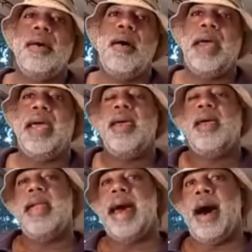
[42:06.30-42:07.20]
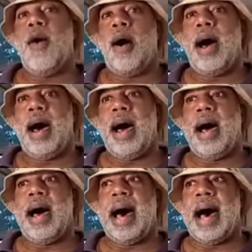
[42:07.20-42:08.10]
Okay, now
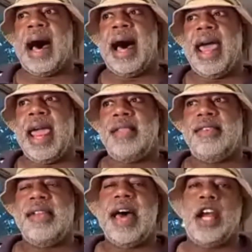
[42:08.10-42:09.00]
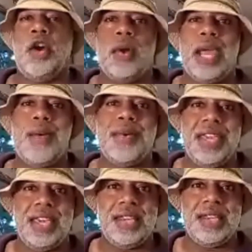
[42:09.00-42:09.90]
I did not agree with
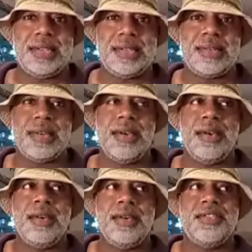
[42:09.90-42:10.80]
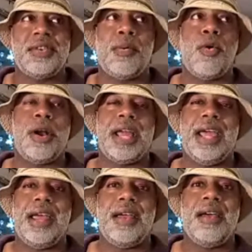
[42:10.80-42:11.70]
his
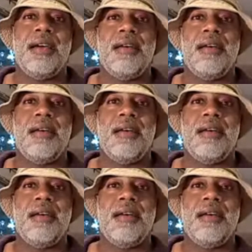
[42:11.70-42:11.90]
supporting.